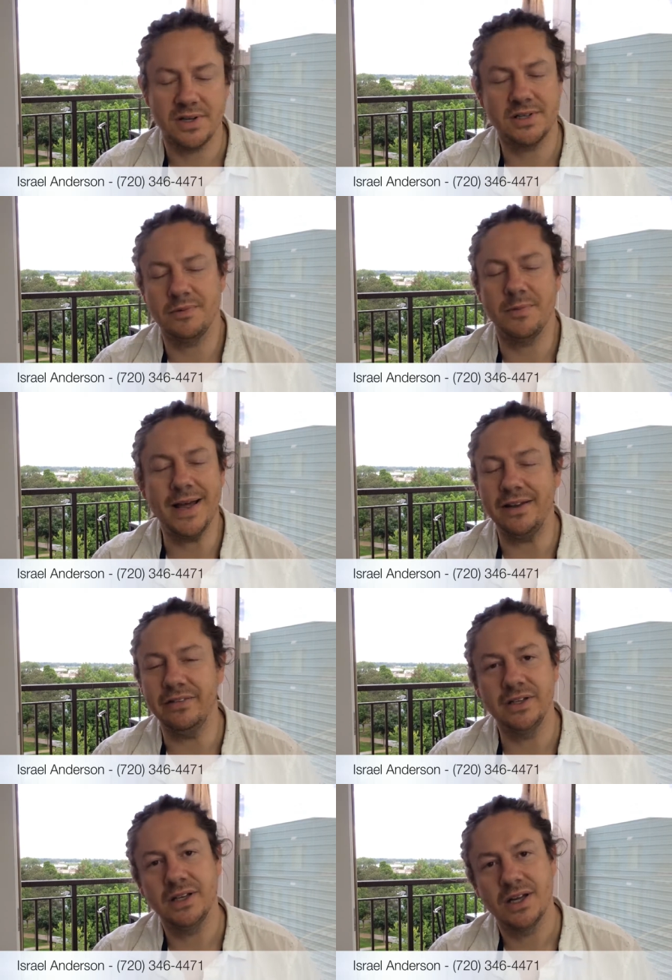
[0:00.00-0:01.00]
it's
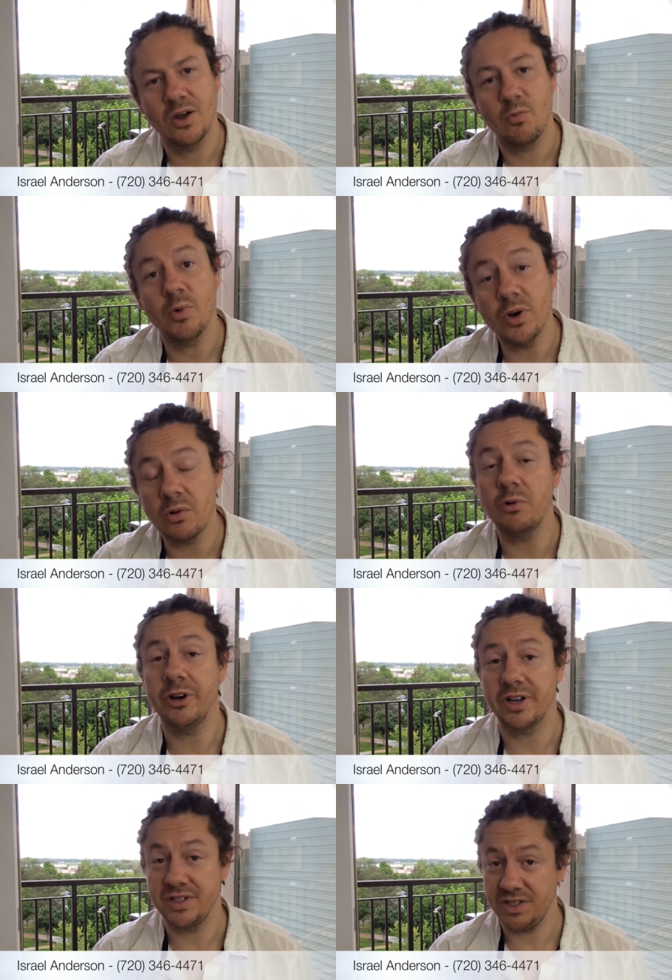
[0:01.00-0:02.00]
relevant we all
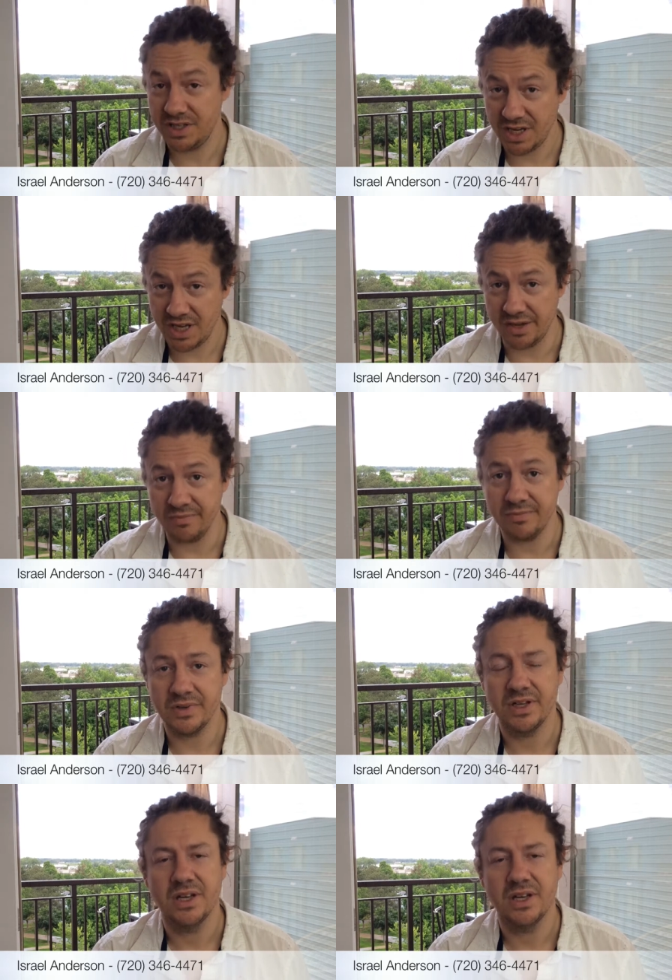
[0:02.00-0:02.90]
work as a team